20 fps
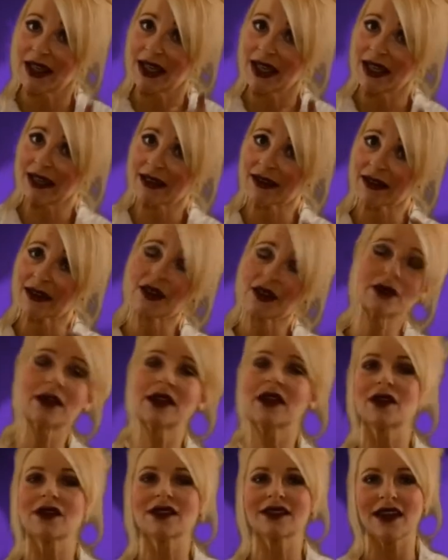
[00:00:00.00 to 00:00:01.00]

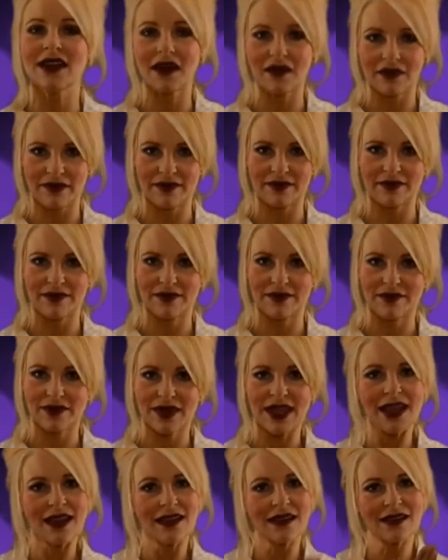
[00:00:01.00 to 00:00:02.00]
including yourself.
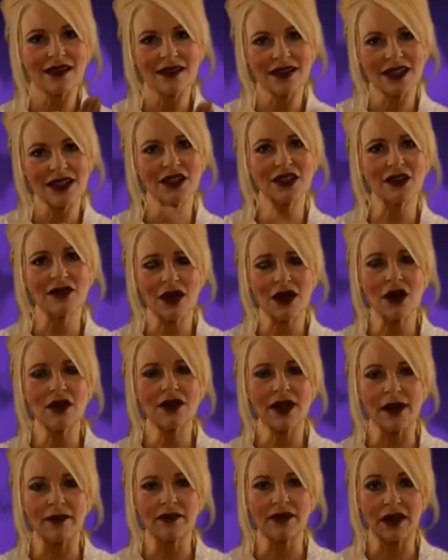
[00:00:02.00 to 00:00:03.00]
Did you
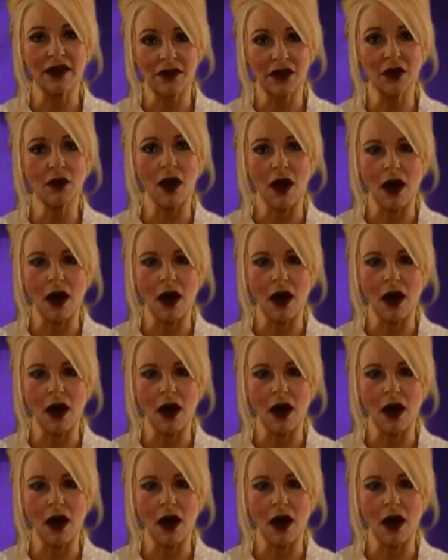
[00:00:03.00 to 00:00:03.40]
know that if you